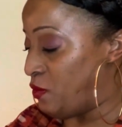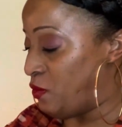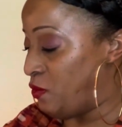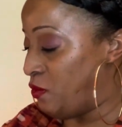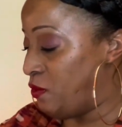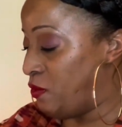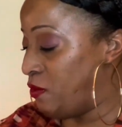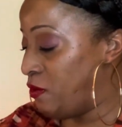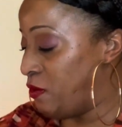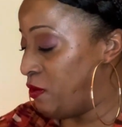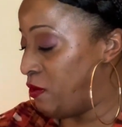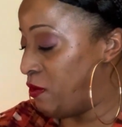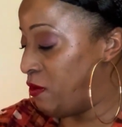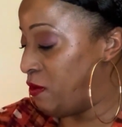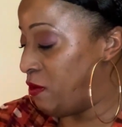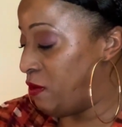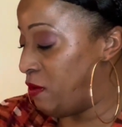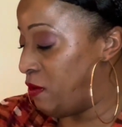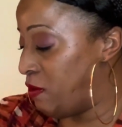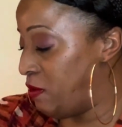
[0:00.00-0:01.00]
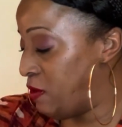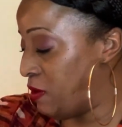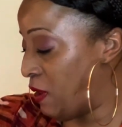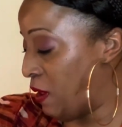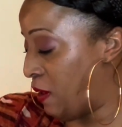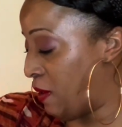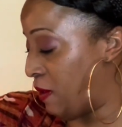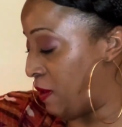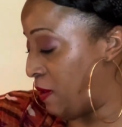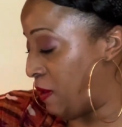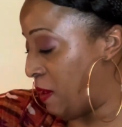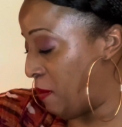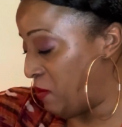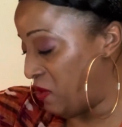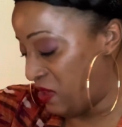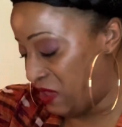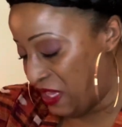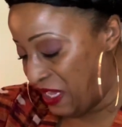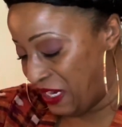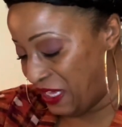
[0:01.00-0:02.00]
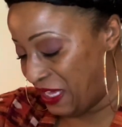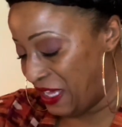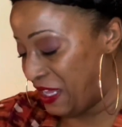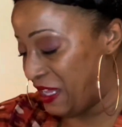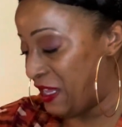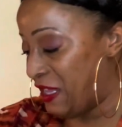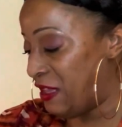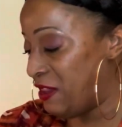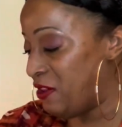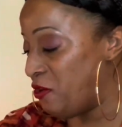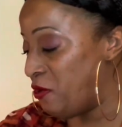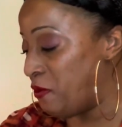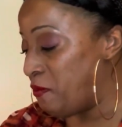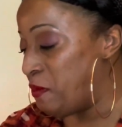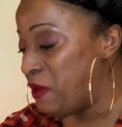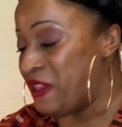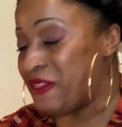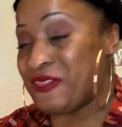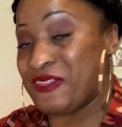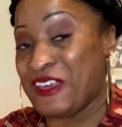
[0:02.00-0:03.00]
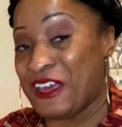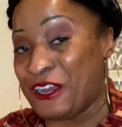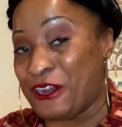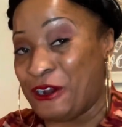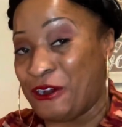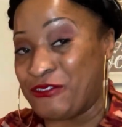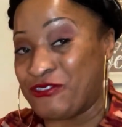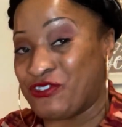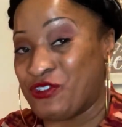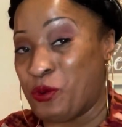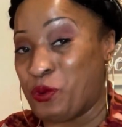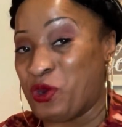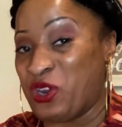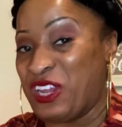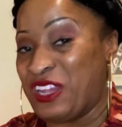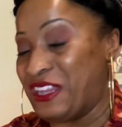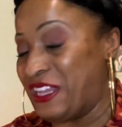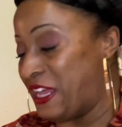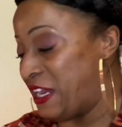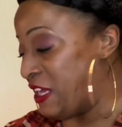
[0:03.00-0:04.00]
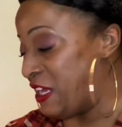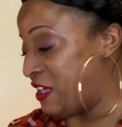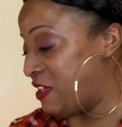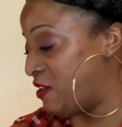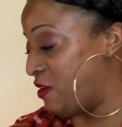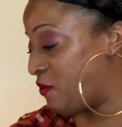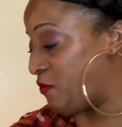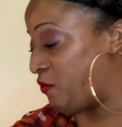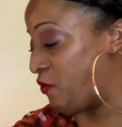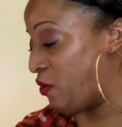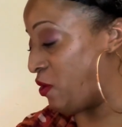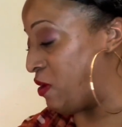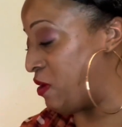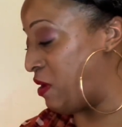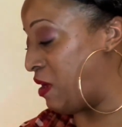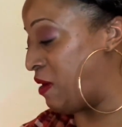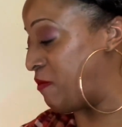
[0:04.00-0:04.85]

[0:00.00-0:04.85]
Ooh, y'all. I'm gonna let it get a little bit thicker. So we're gonna let it cook for,